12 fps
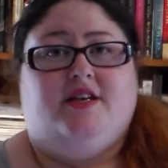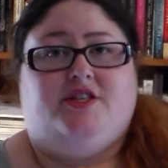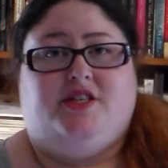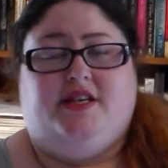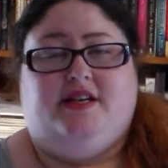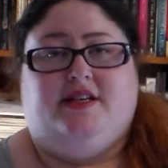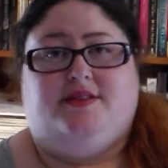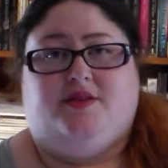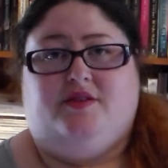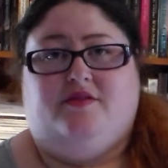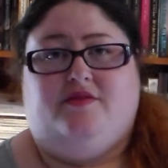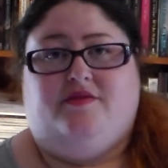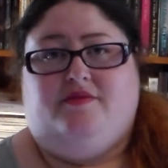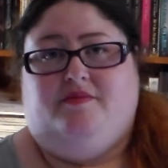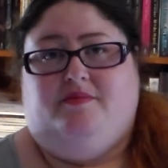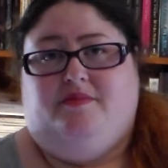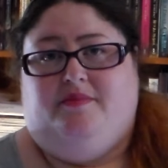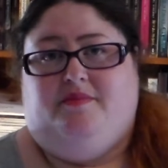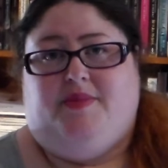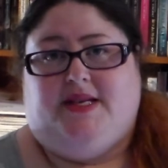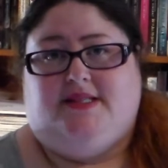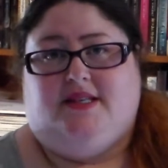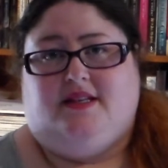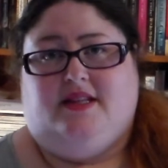she sort of
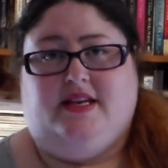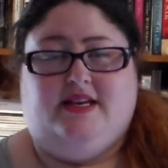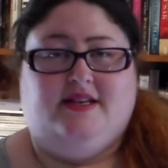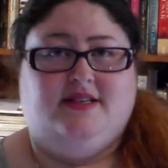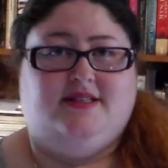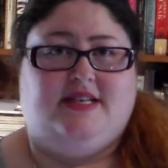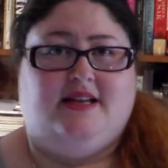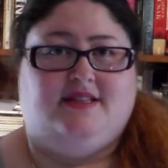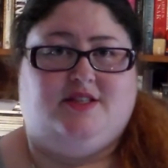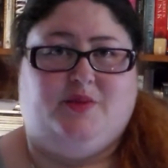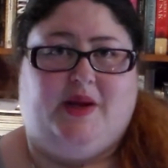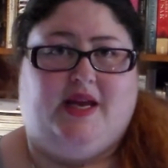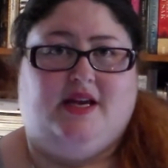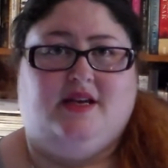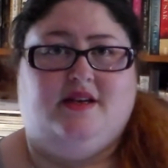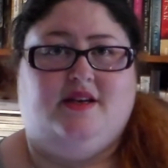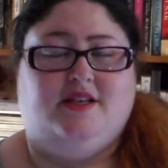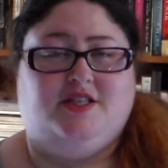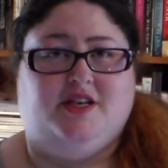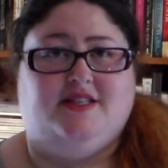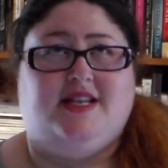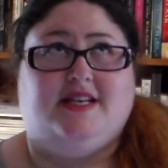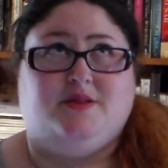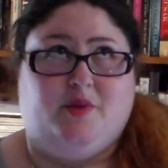basically starts
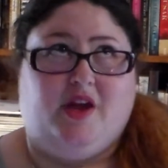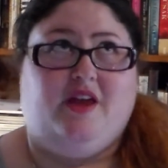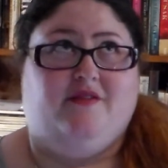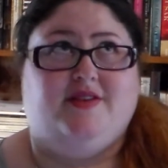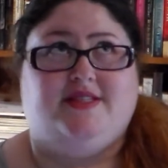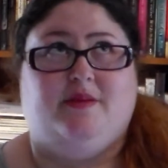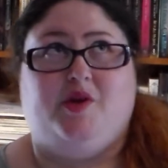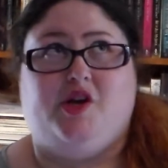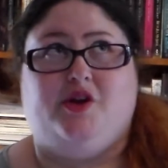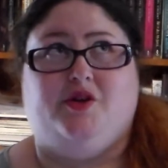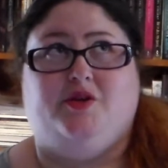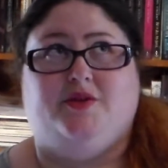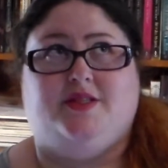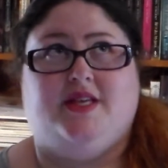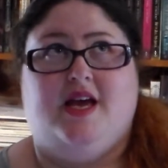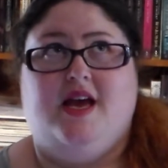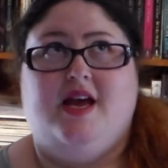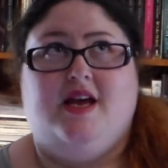working for somebody who's,